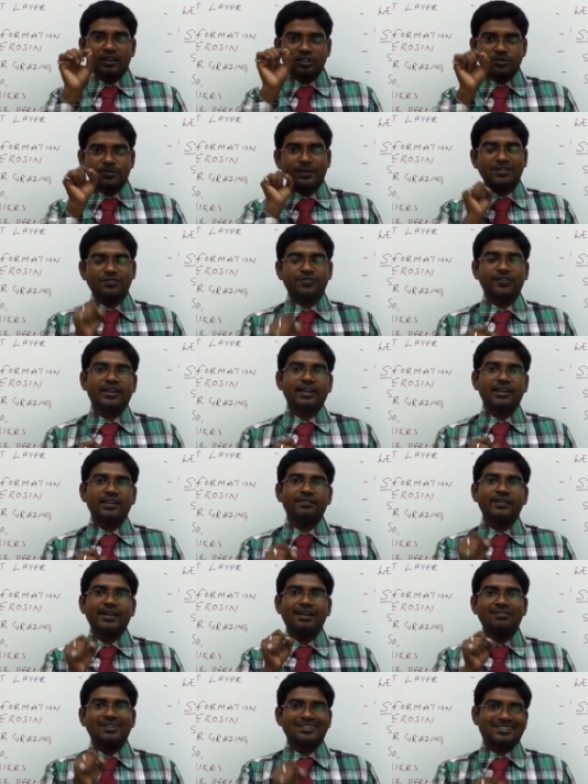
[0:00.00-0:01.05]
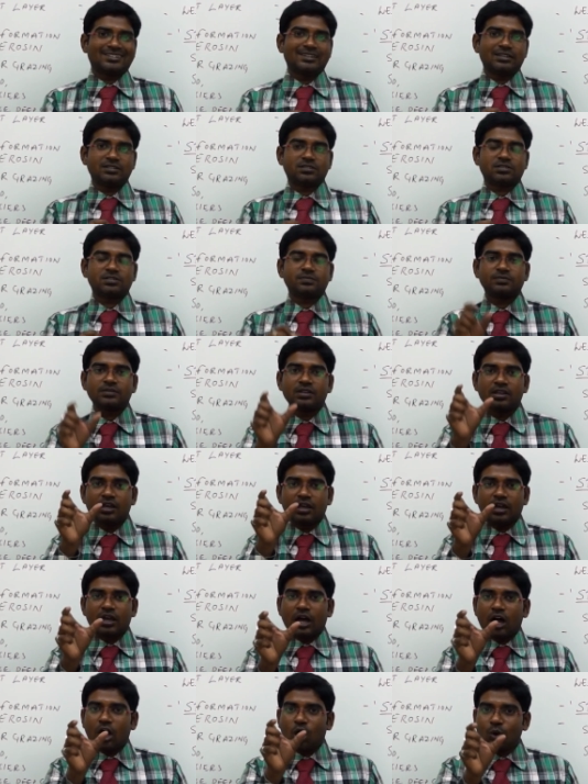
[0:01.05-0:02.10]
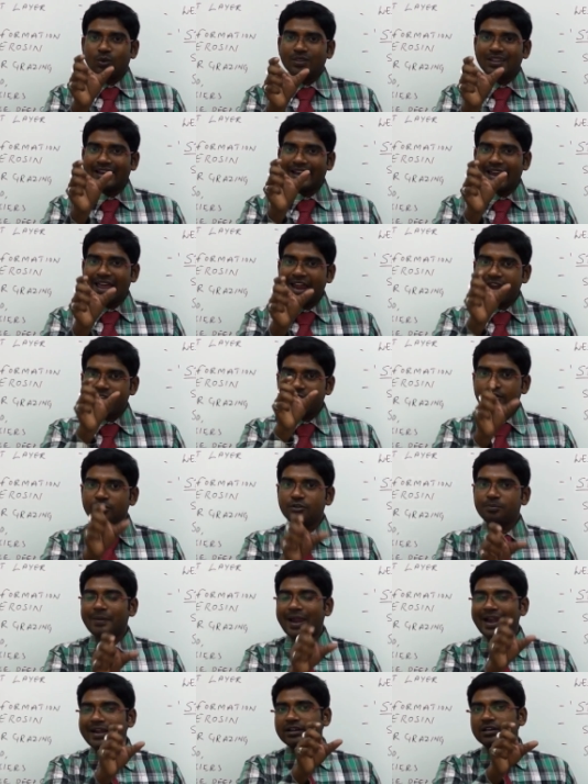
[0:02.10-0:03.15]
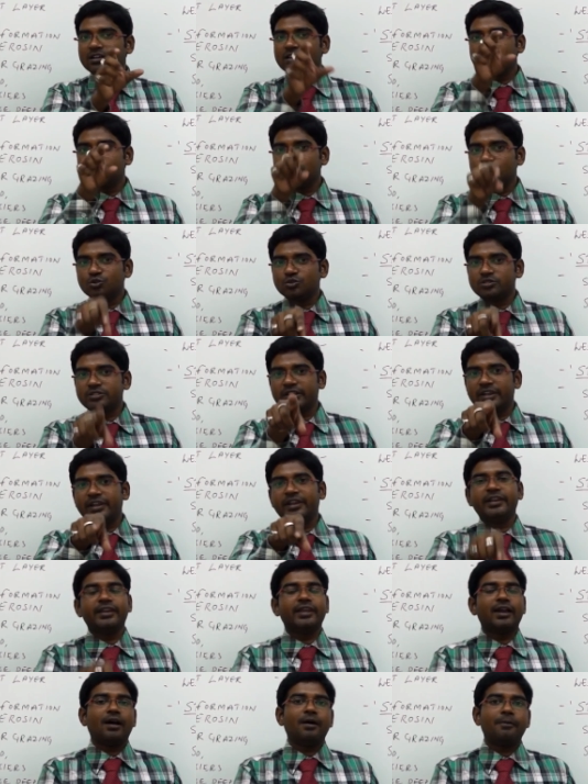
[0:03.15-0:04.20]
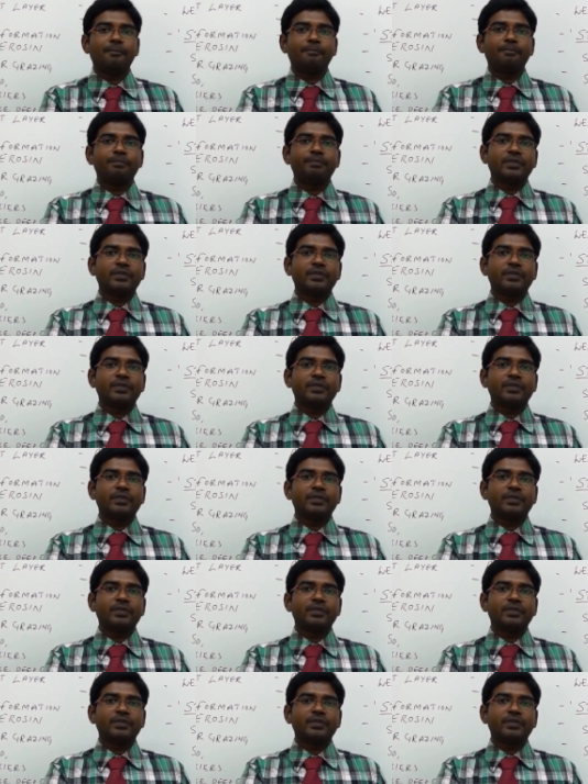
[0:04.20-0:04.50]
specifically we have discussed how the land pattern is used in India.